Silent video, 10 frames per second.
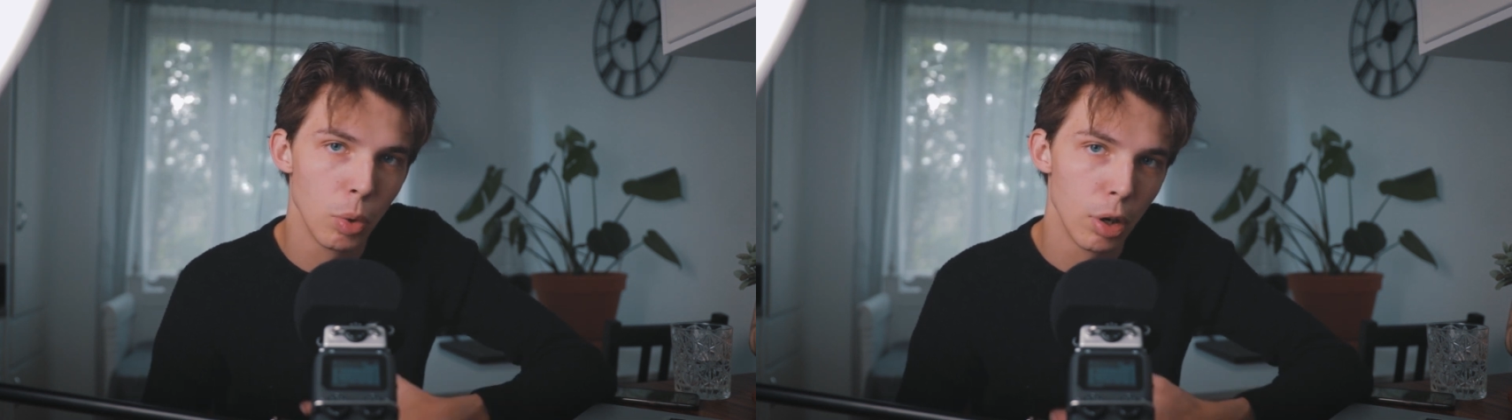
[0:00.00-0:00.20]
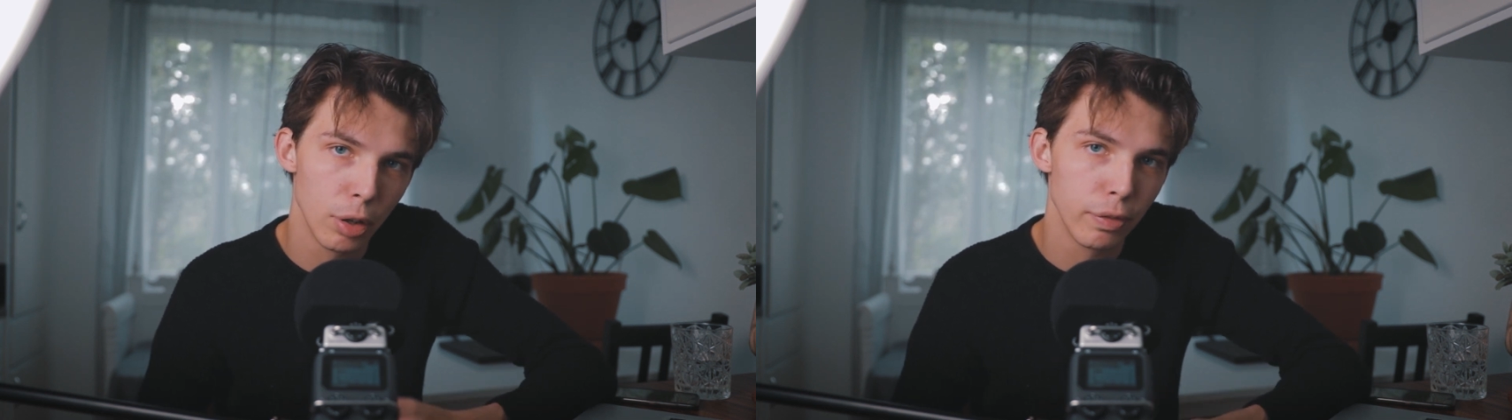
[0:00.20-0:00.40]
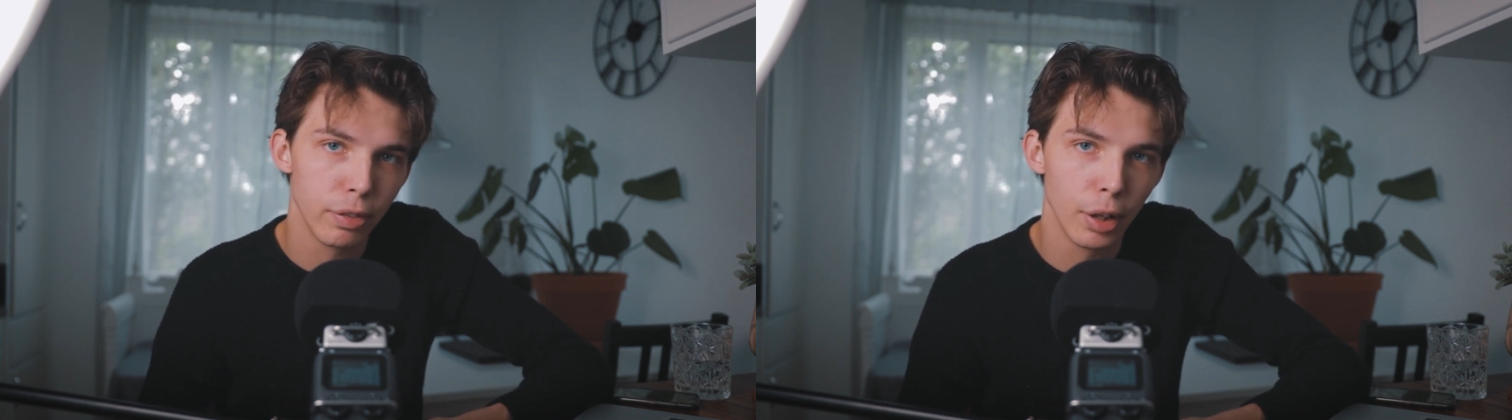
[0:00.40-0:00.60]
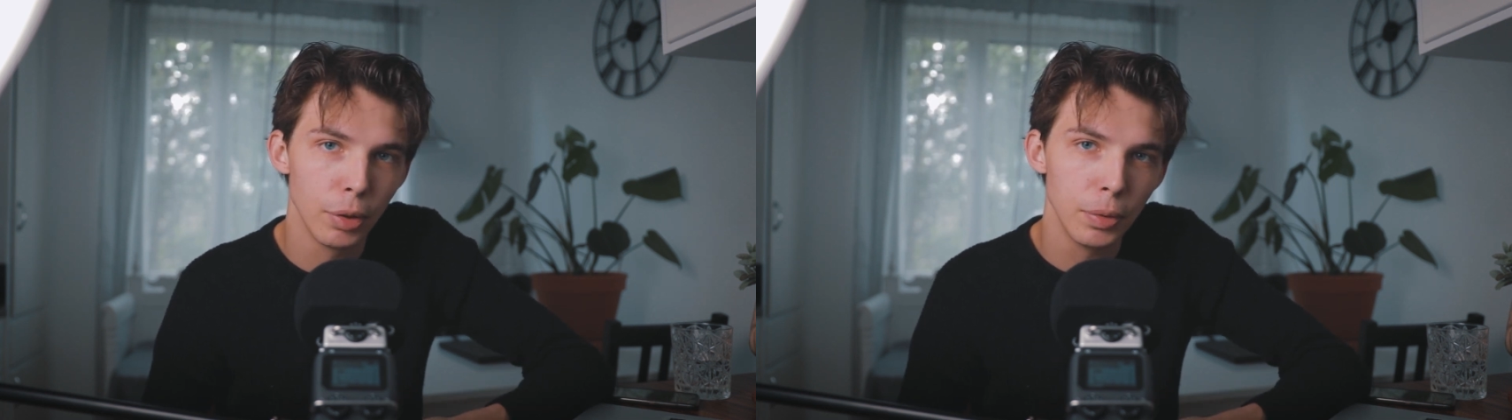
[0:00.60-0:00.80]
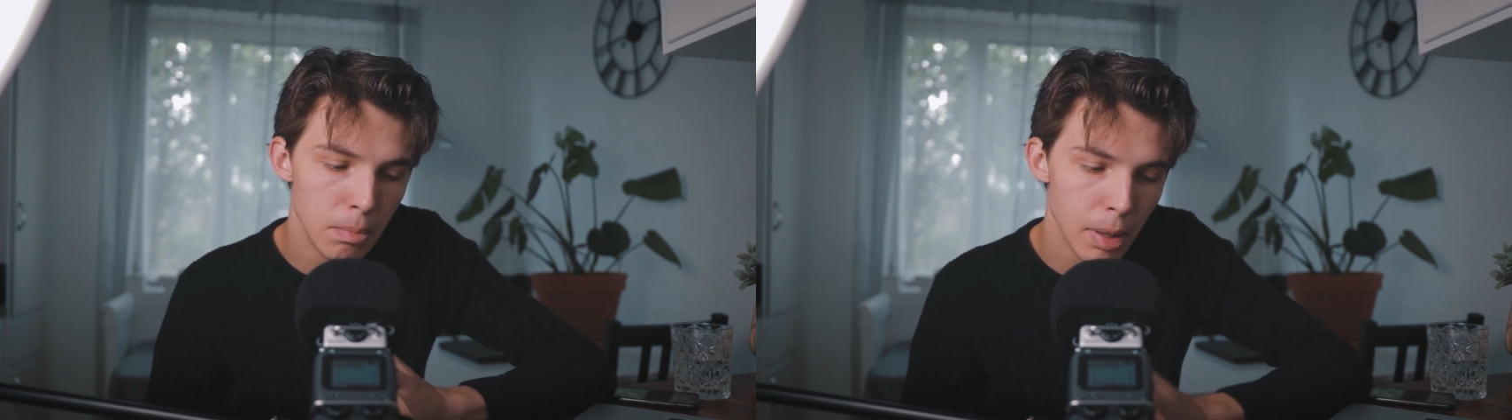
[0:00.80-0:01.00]

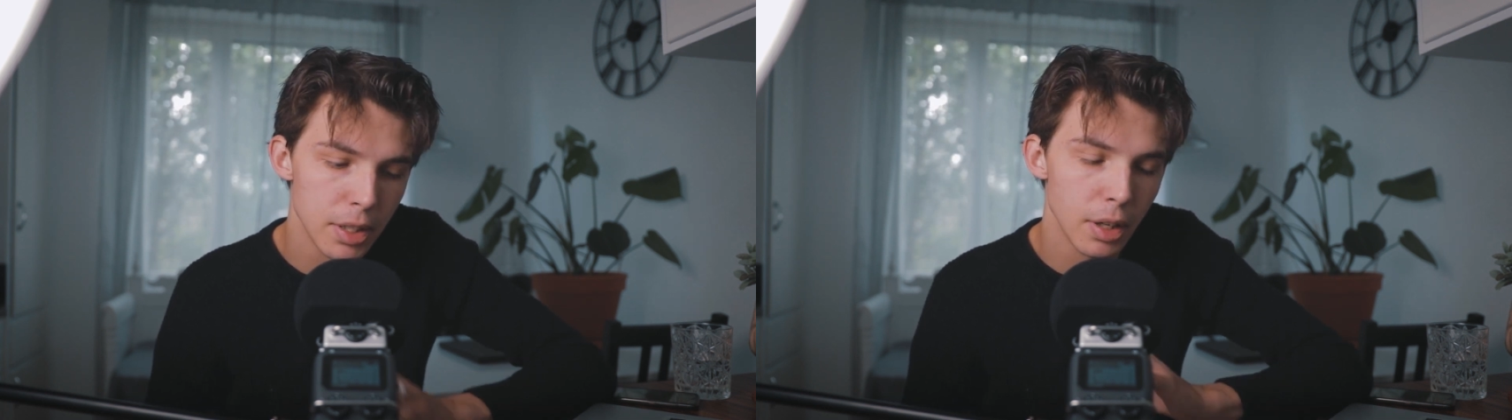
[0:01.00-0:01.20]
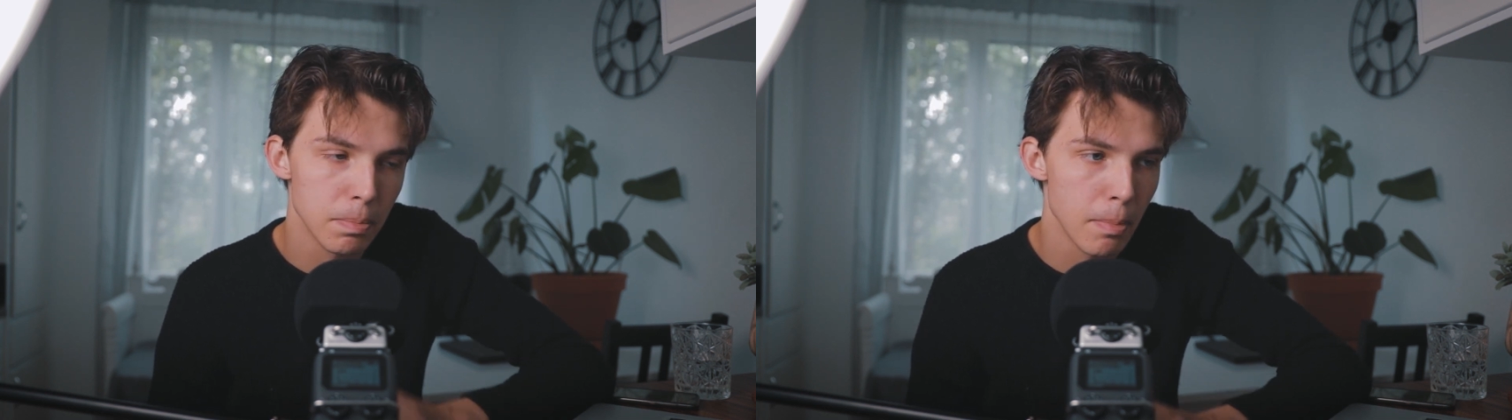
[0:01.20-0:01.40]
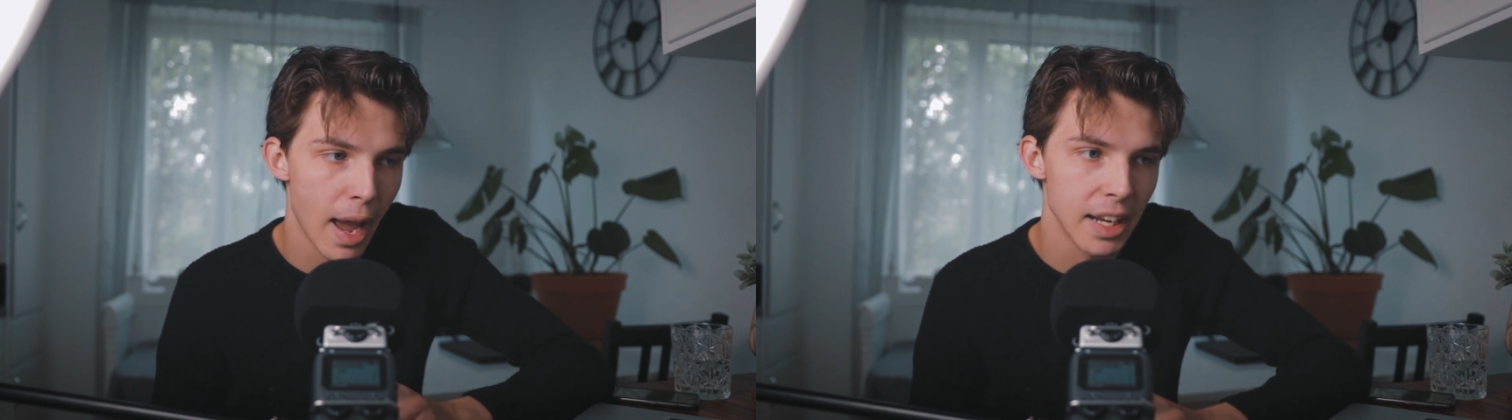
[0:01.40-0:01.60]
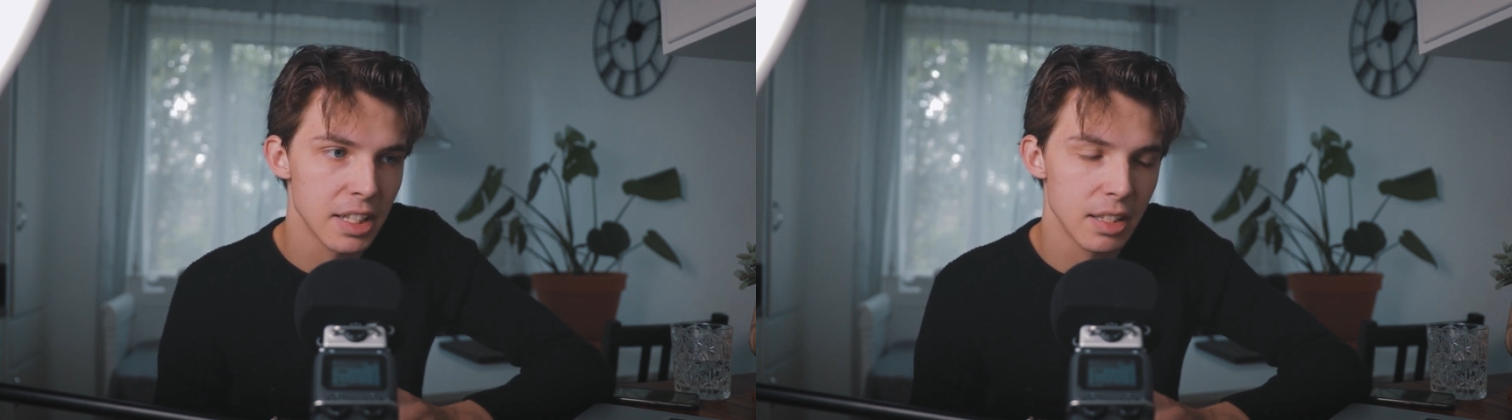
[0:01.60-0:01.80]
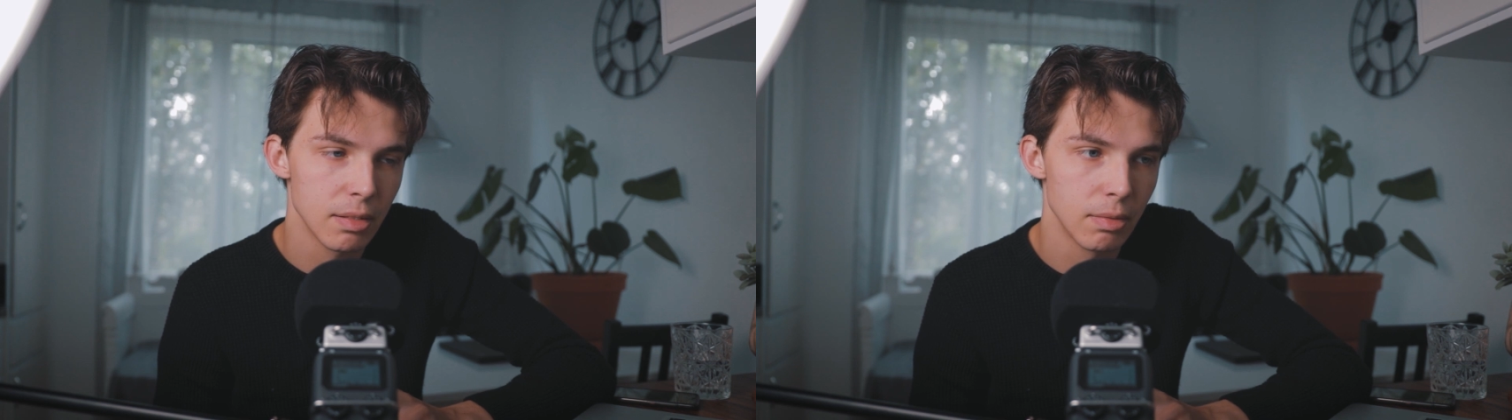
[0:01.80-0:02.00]
workflow, but not
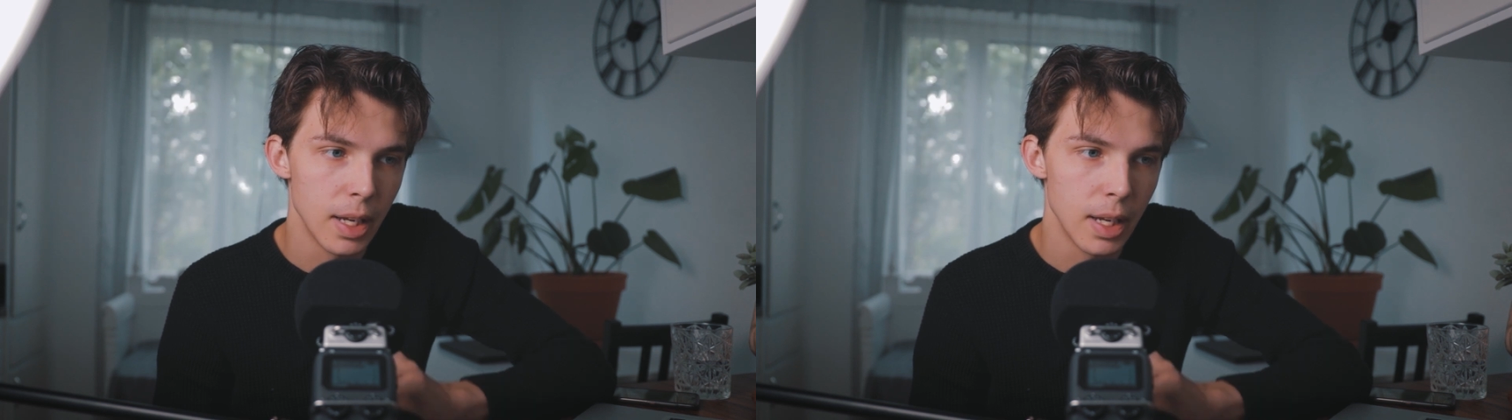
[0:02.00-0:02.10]
Matt.